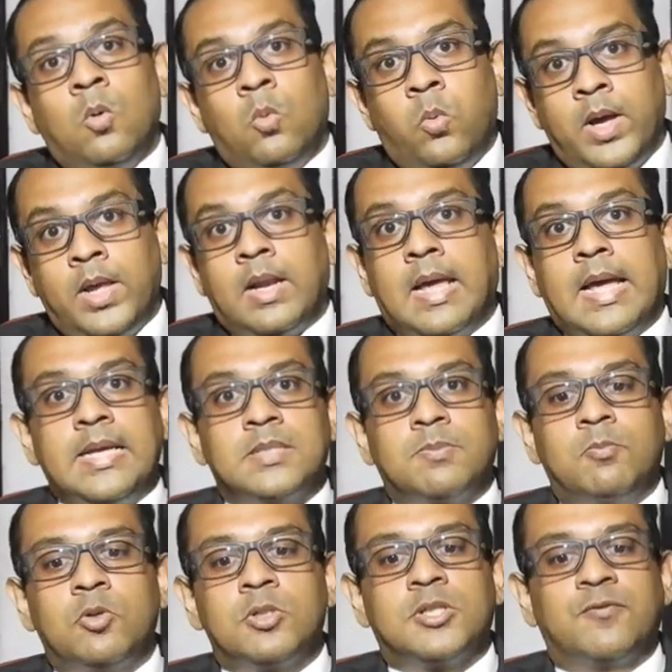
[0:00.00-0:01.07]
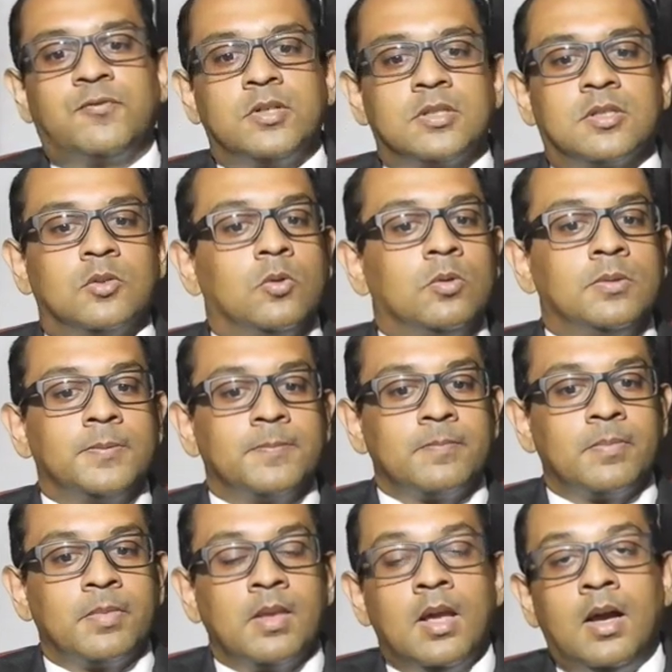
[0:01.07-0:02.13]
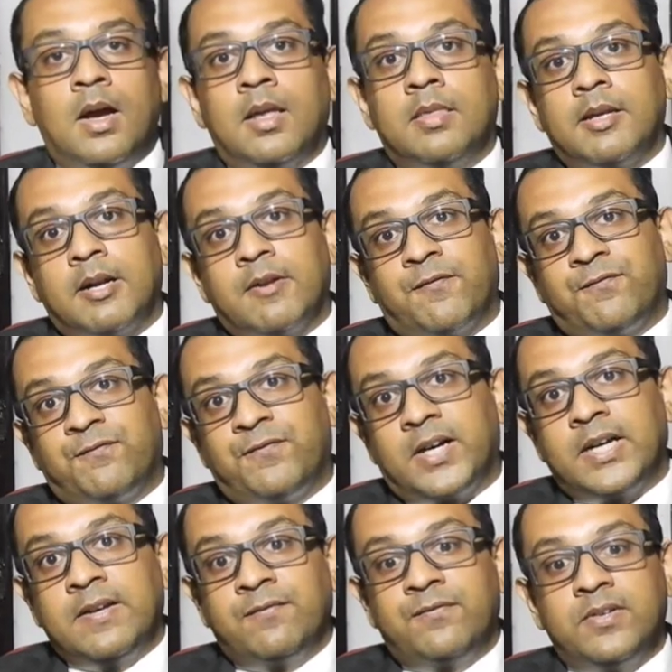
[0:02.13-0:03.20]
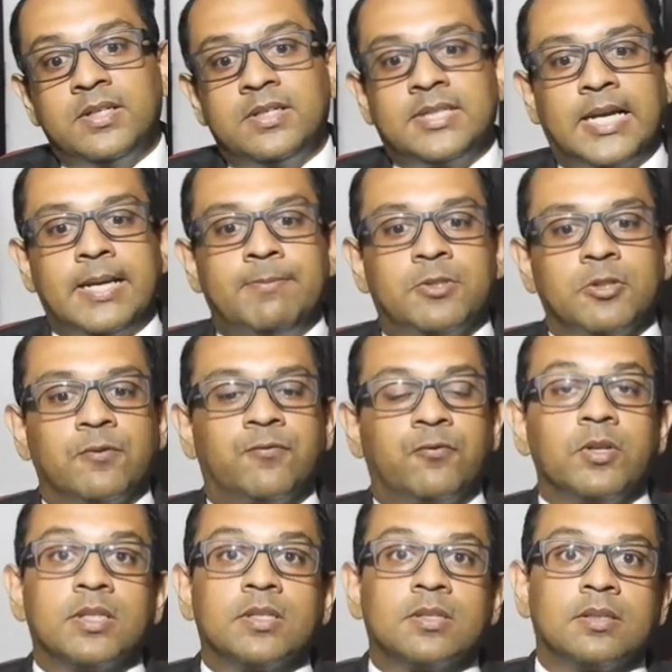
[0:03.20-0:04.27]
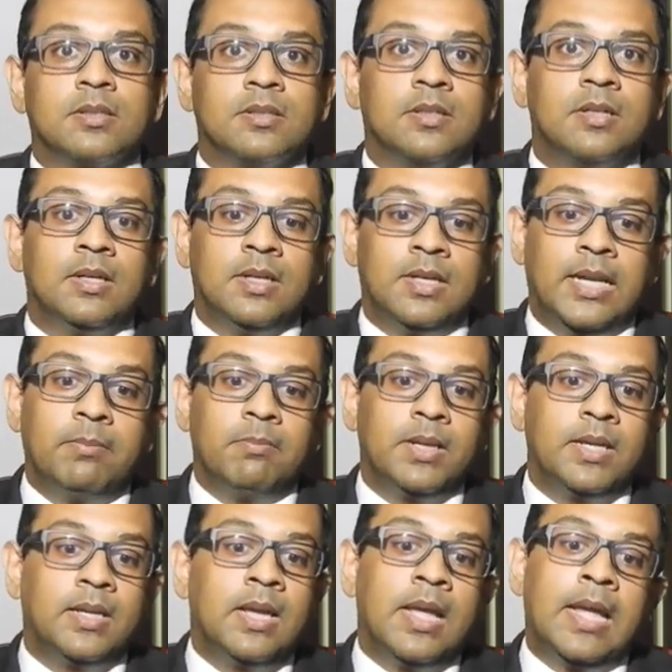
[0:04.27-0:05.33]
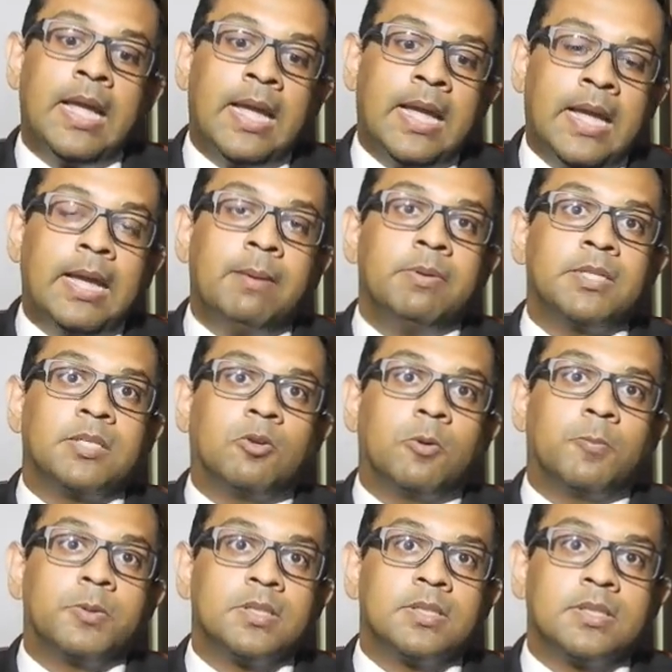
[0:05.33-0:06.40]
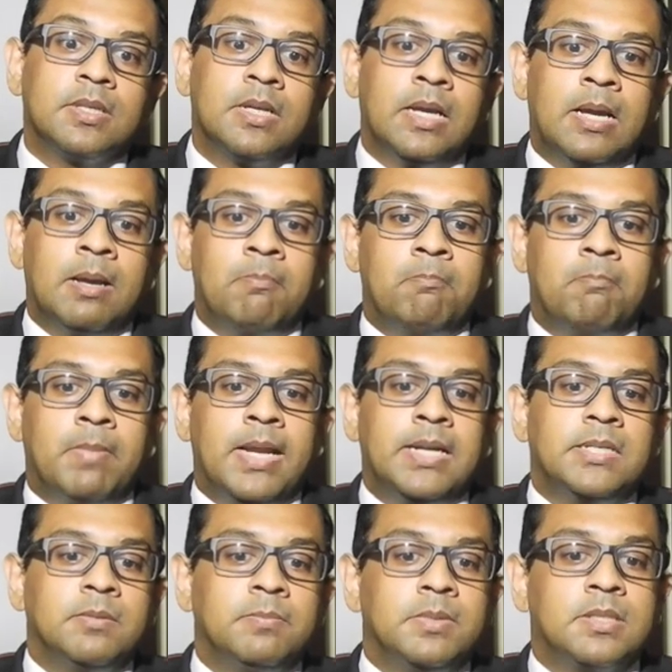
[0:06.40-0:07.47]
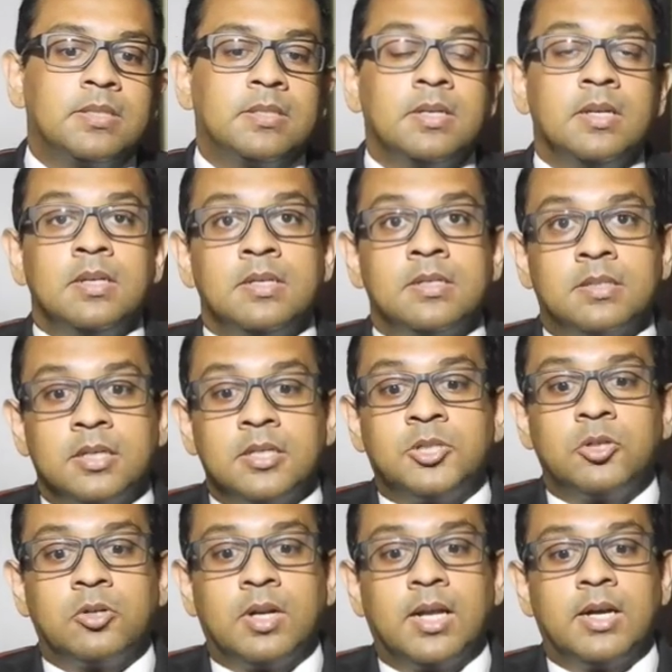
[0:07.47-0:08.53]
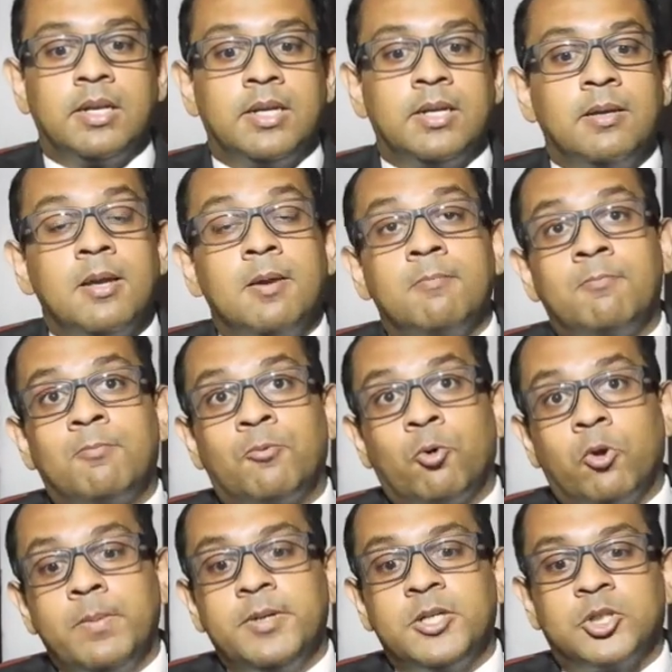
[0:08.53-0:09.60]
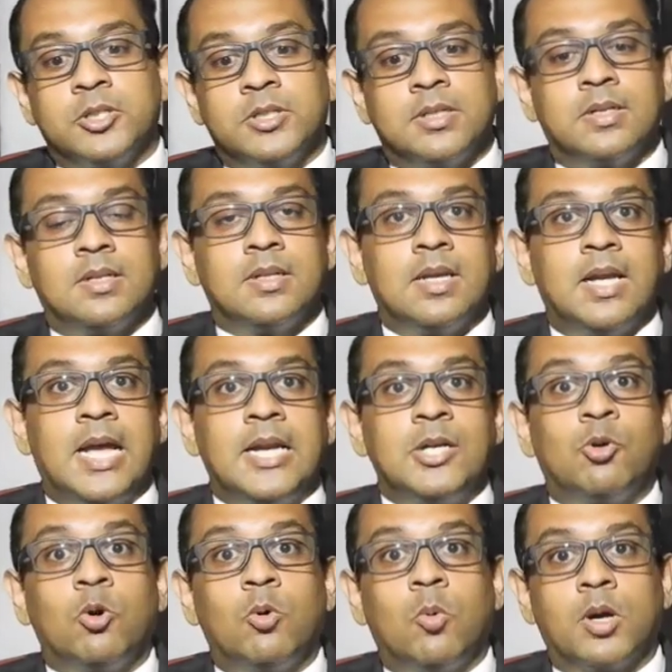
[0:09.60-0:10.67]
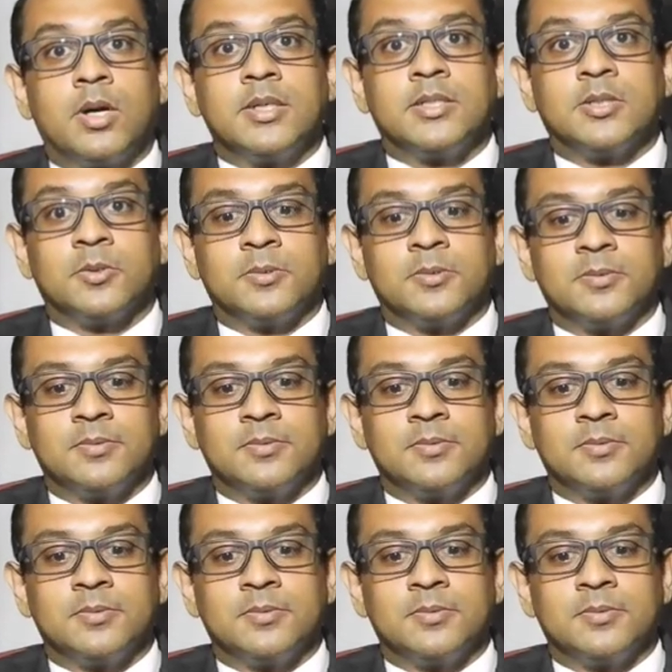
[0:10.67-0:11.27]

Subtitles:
Well, as most of us know, there are 5 types of writs, namely habeas corpus, mandamus, certiorari, prohibition, and quo warranto.